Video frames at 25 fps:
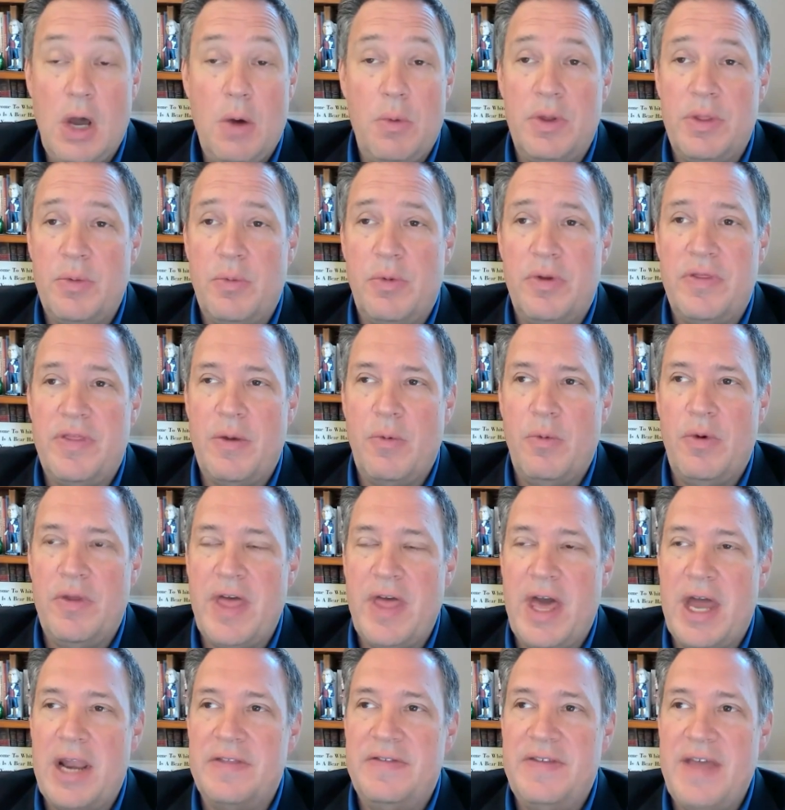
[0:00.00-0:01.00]

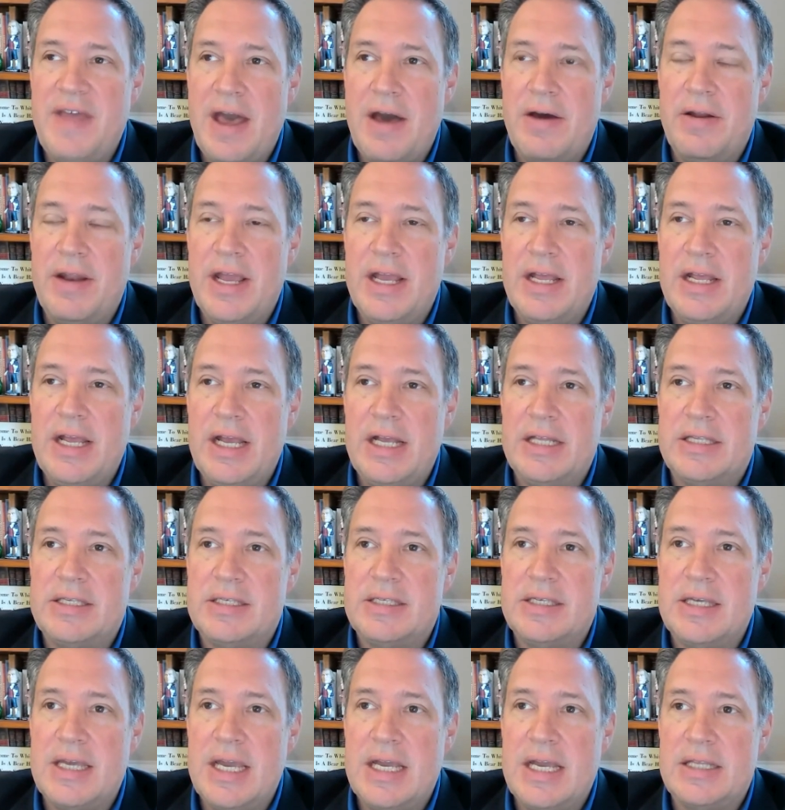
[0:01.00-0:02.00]
without a doubt,
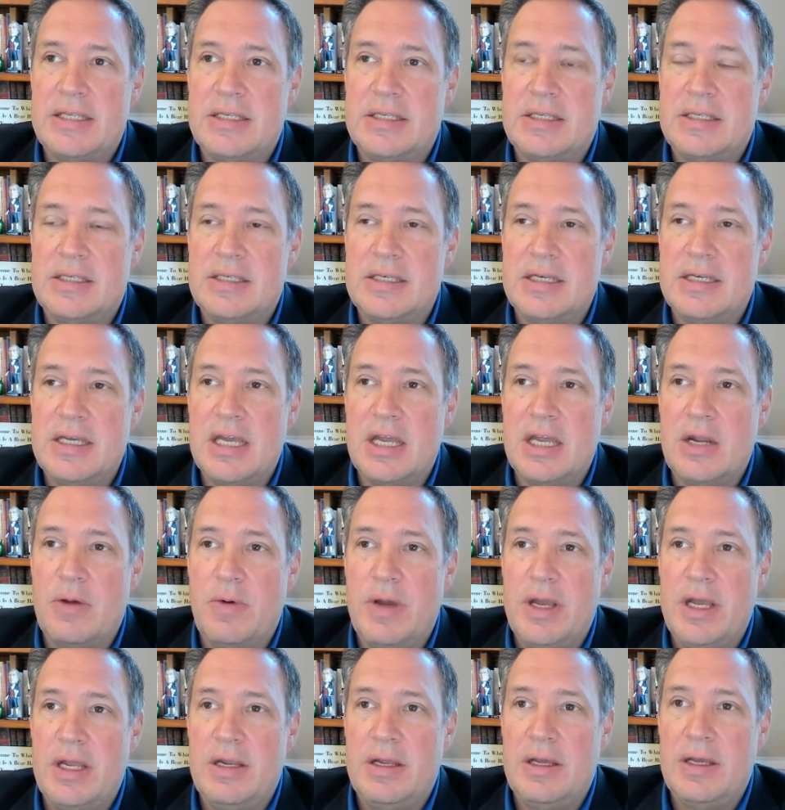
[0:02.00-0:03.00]
it's
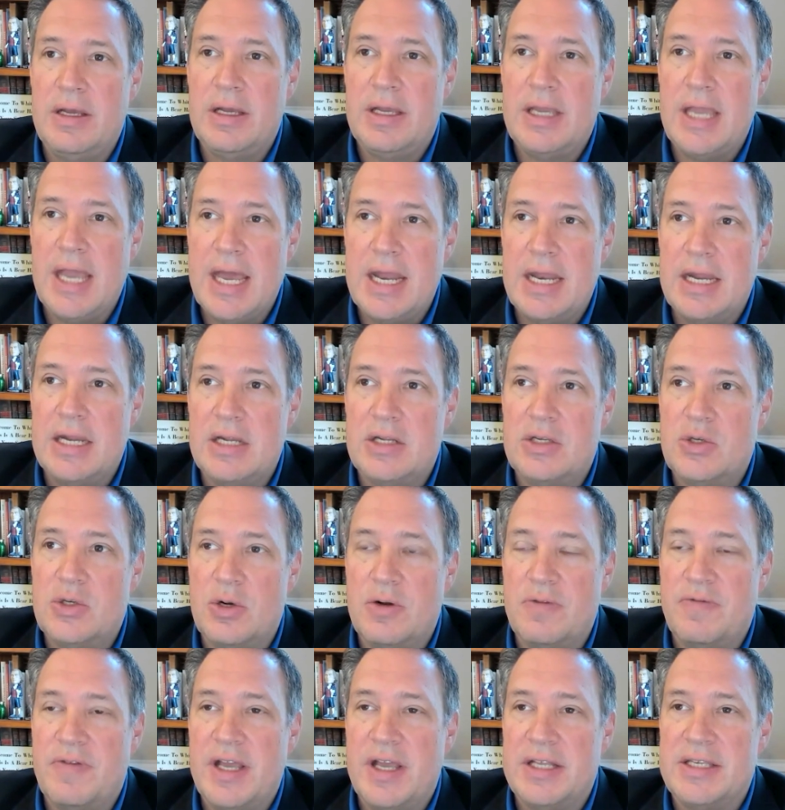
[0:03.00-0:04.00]
again, it
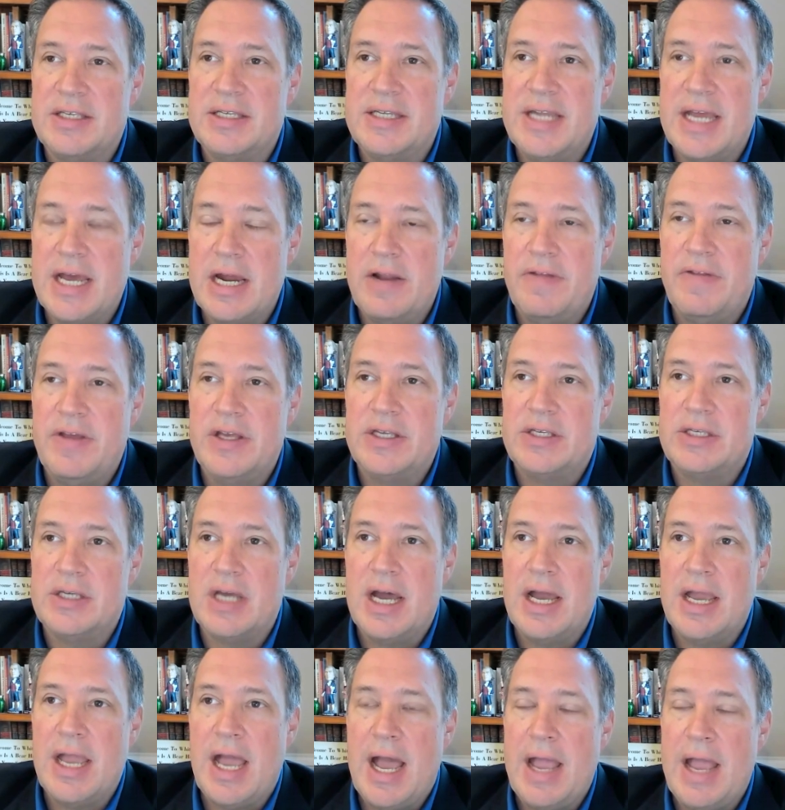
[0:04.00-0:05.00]
sort of gets down to this.
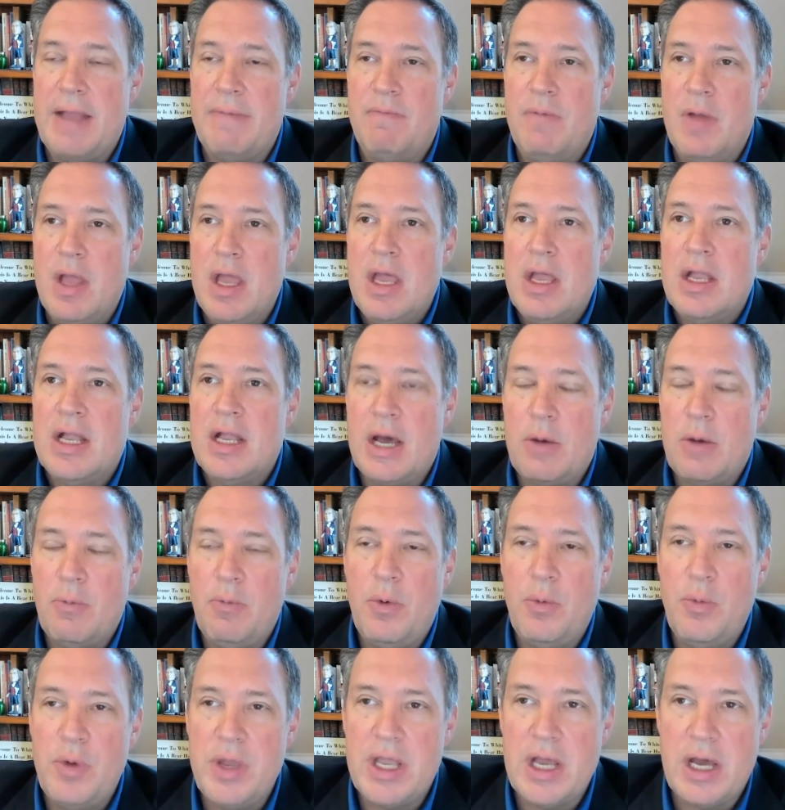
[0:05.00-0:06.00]

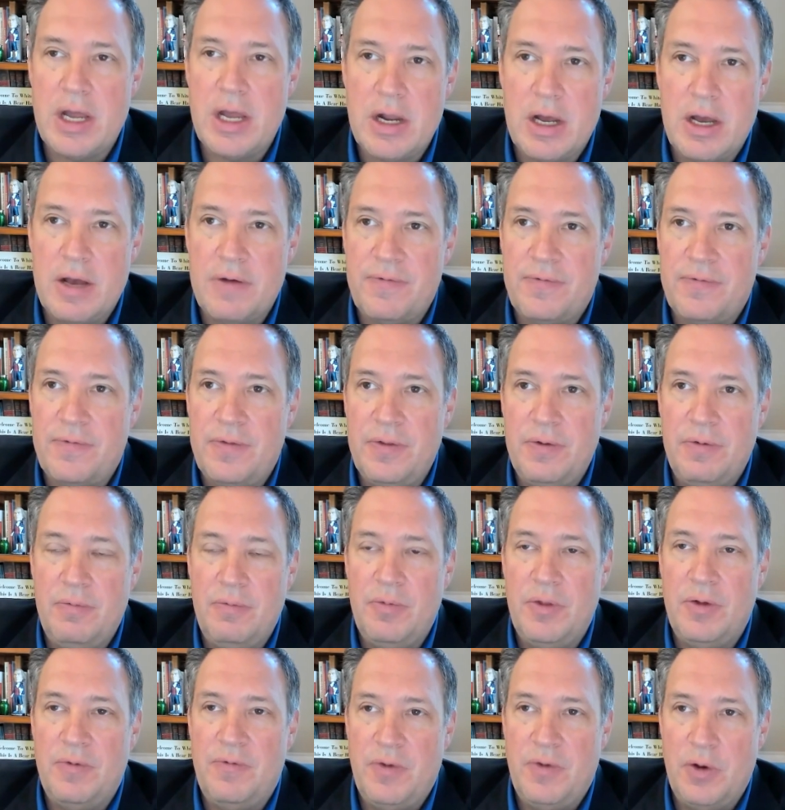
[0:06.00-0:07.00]
When we got off
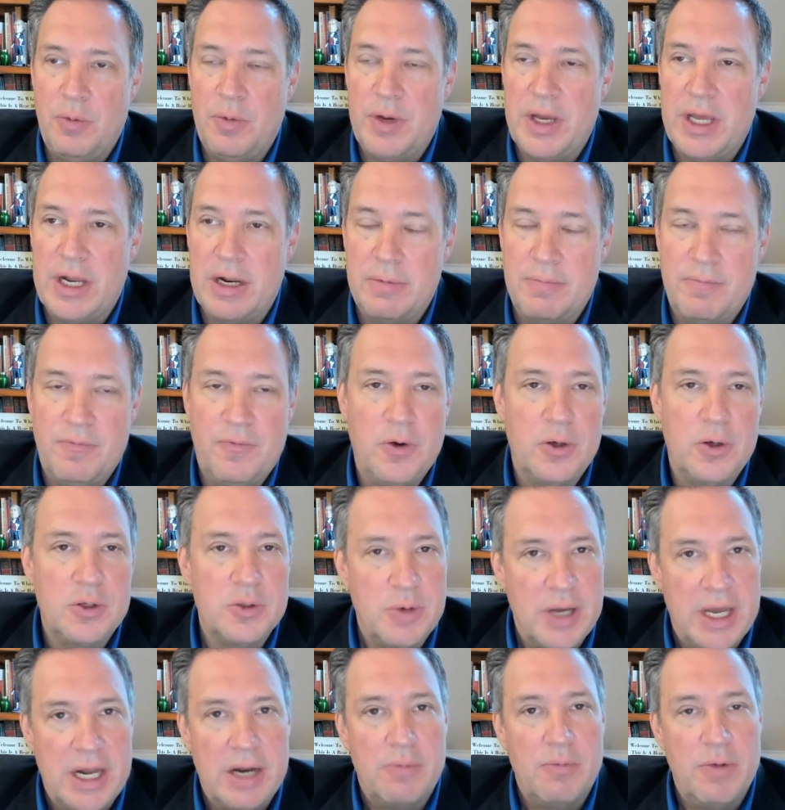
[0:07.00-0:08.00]
the phone, we had a
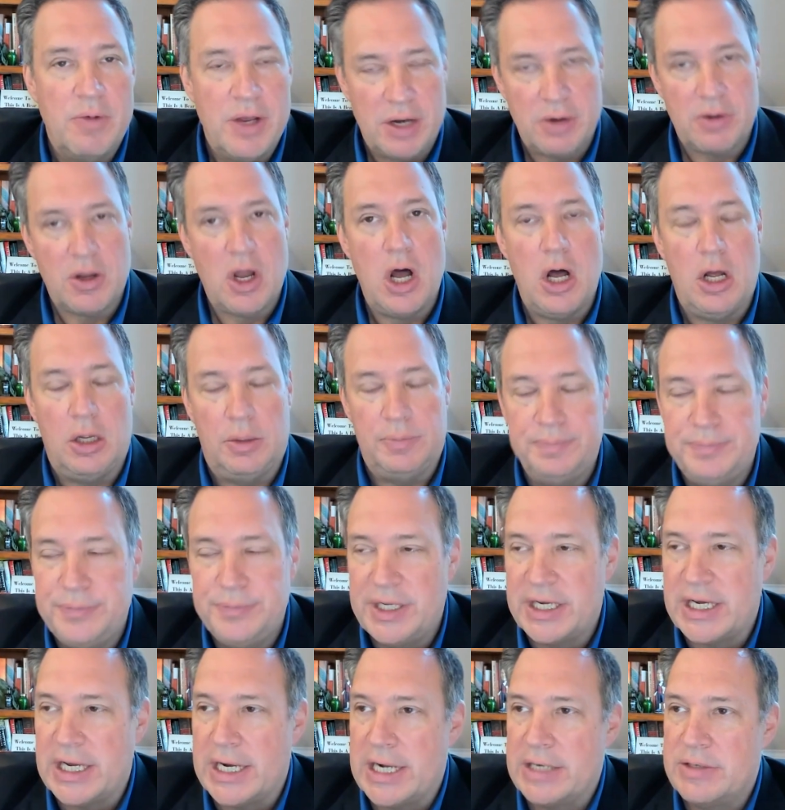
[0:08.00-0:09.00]
call.
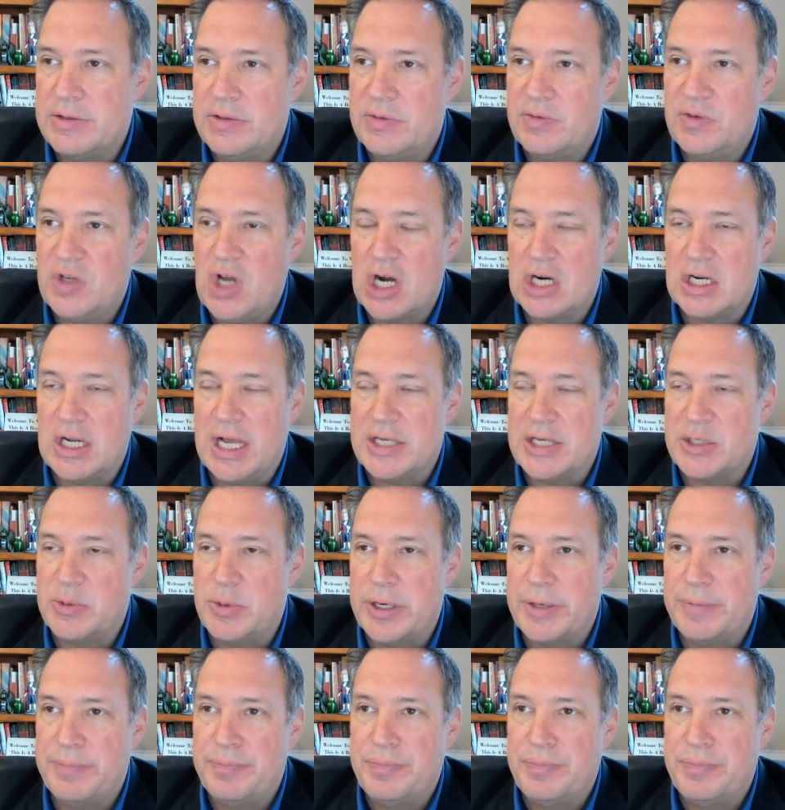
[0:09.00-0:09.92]
Nick and I talked last week.